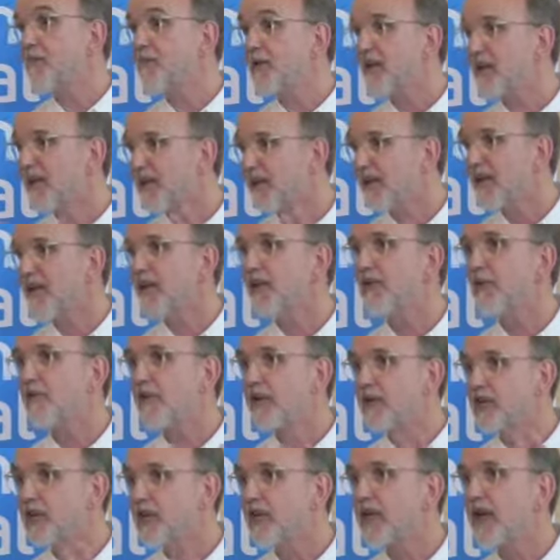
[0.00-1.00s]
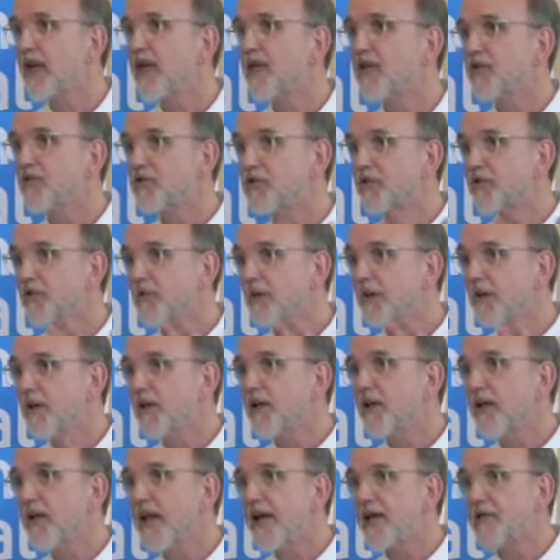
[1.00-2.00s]
I'm thinking here education,
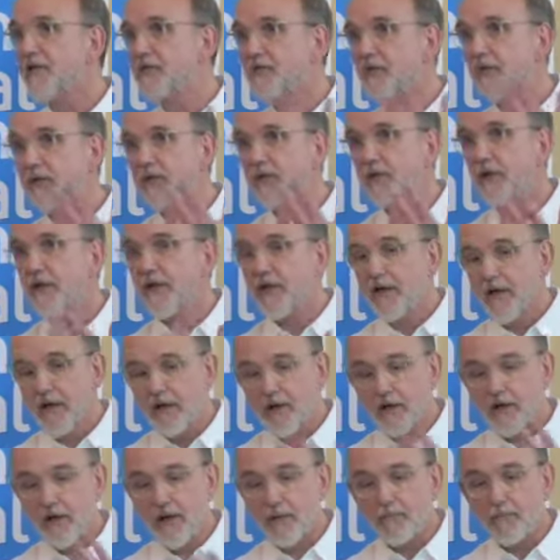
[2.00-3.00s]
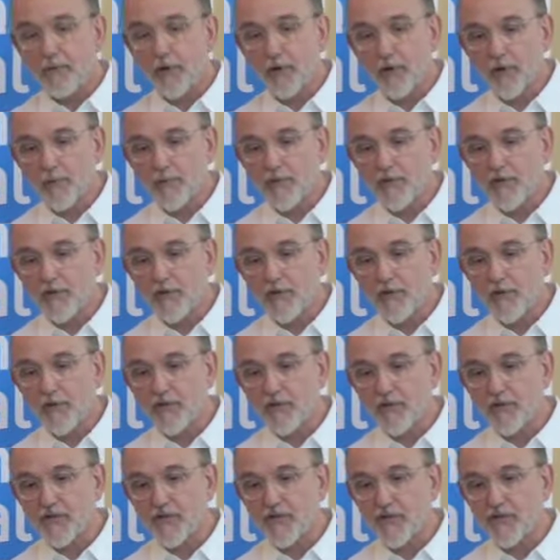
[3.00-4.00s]
leisure, employment
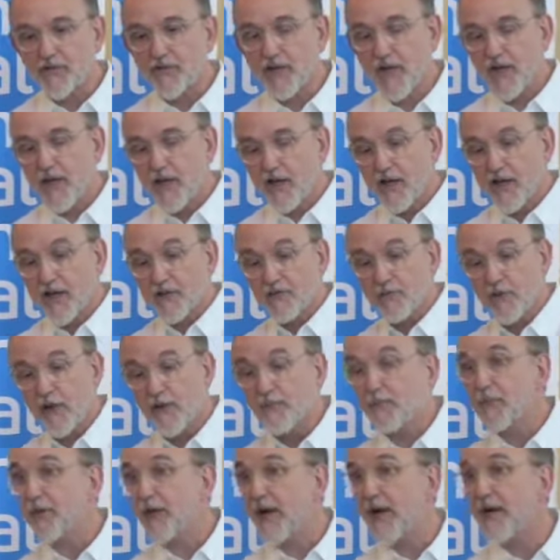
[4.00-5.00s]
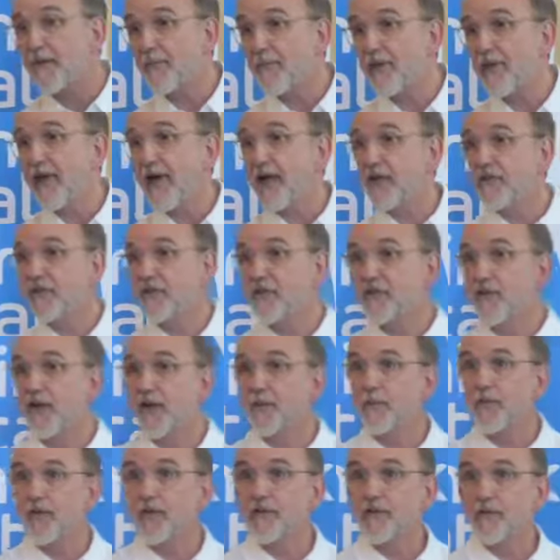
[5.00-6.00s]
services. That's why I put IPS
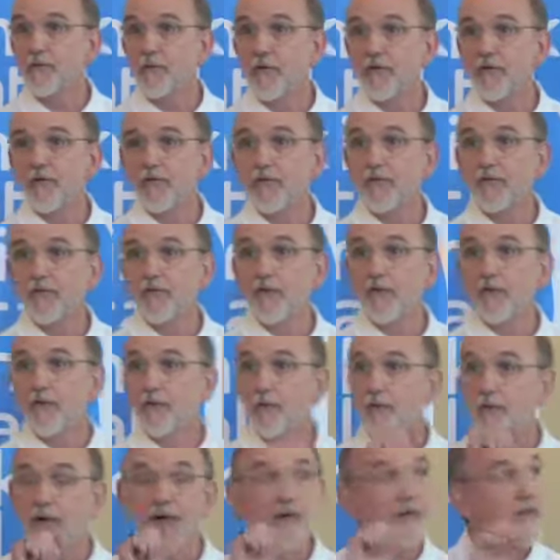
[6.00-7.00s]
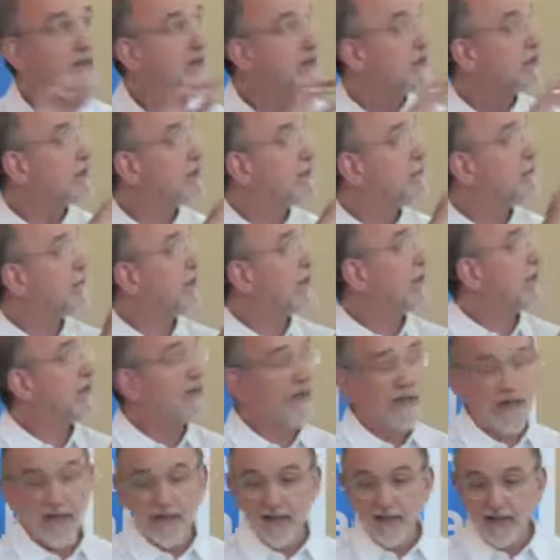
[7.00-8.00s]
there, because it's one of the few, I think,
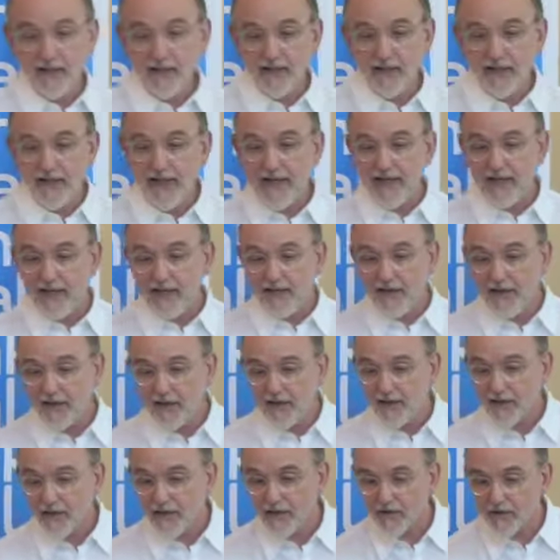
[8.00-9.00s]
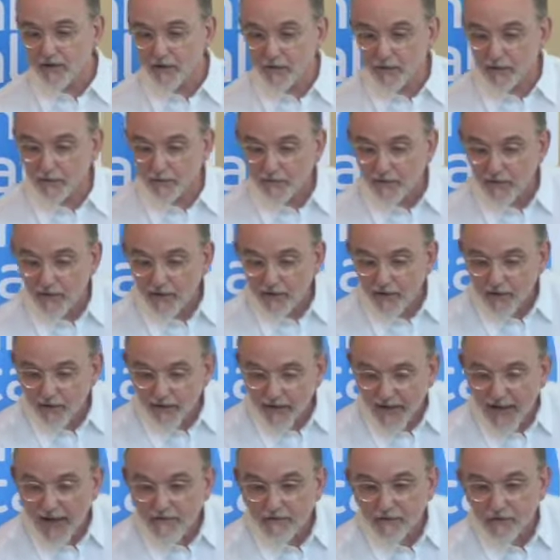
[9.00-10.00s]
really key sort of
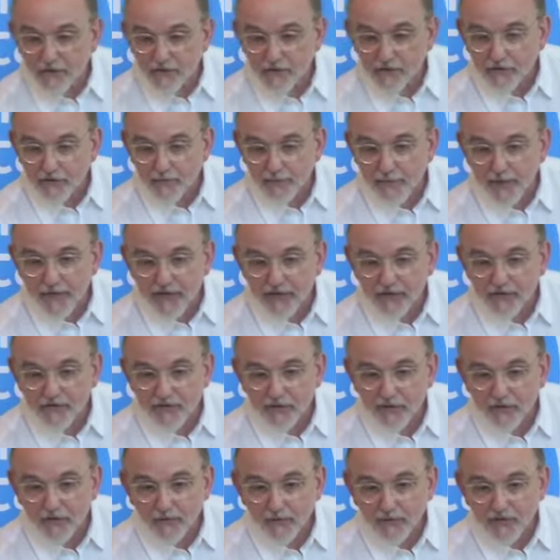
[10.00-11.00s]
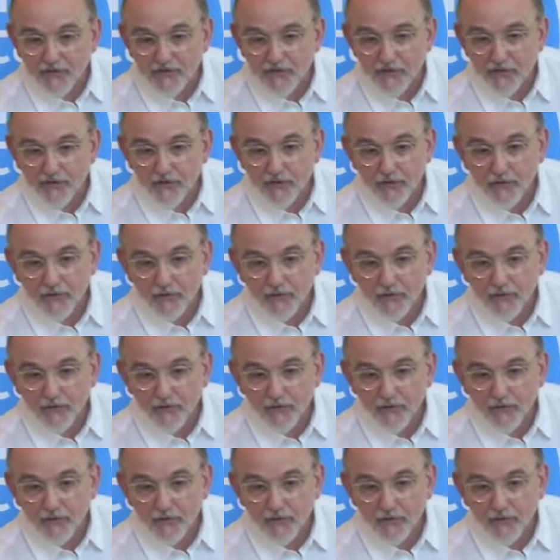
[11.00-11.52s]
evidence-based services.